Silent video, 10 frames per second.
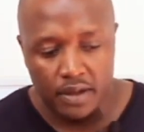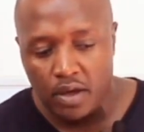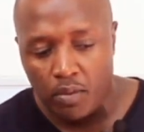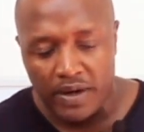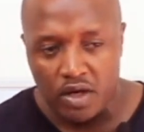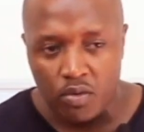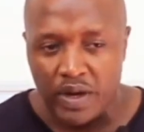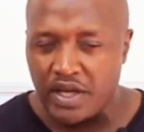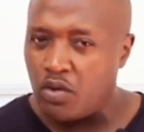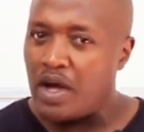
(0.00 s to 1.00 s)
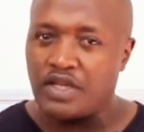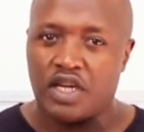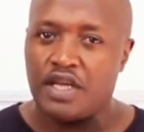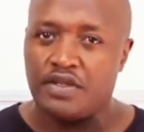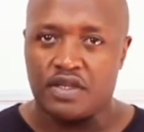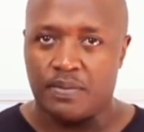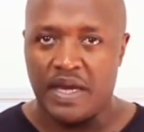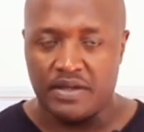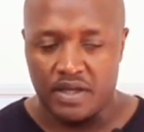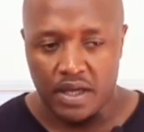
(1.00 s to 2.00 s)
when you watch kids, it's
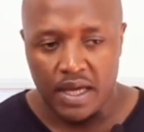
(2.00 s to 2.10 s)
amazing.